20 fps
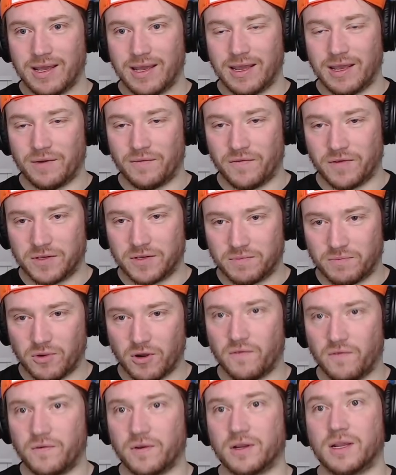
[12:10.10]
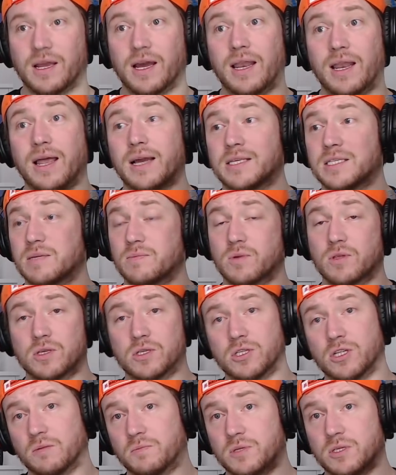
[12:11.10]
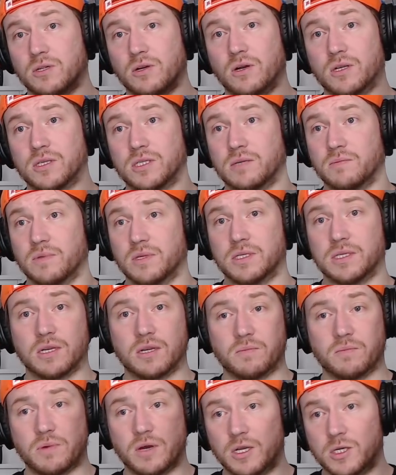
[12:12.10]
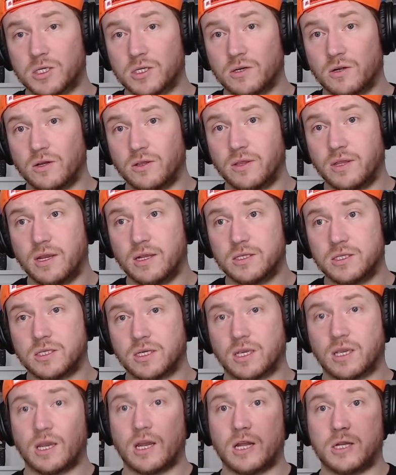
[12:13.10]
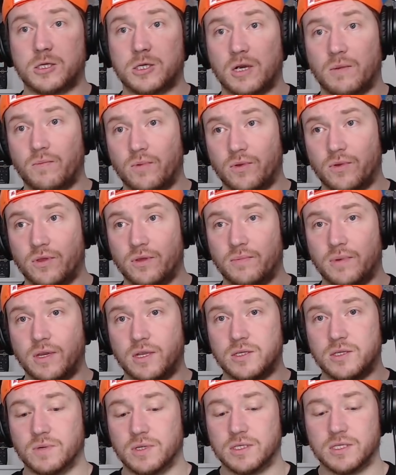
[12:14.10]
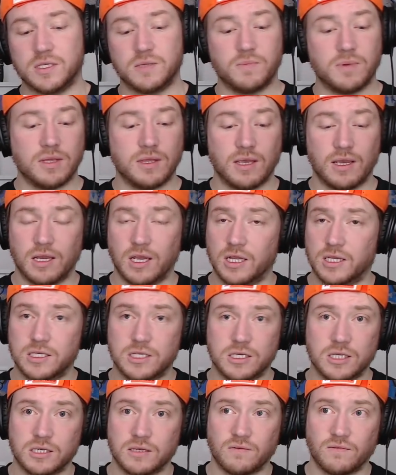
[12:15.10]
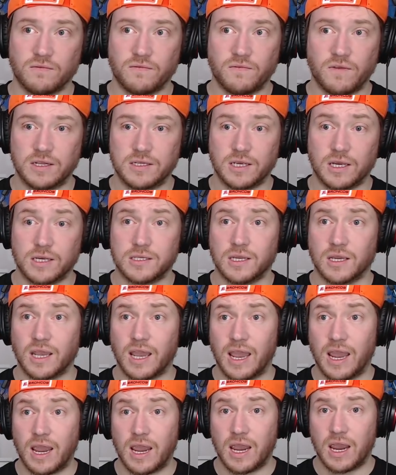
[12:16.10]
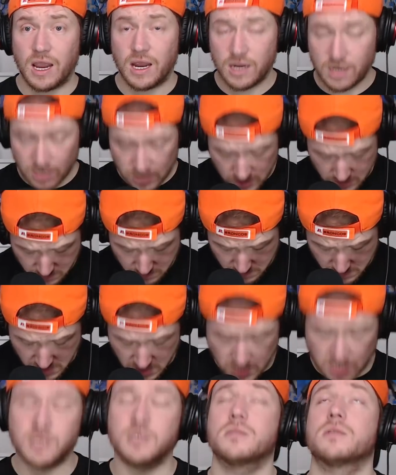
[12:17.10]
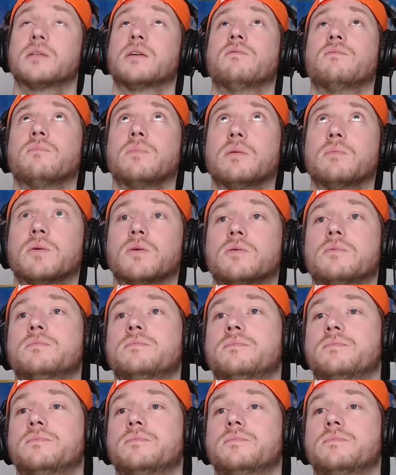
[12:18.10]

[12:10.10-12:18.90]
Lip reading: It fits perfectly. I like some of the stop starts, some of the syncopation on that to catch up with the beat once it's been there. It's just fantastic. And please give me more.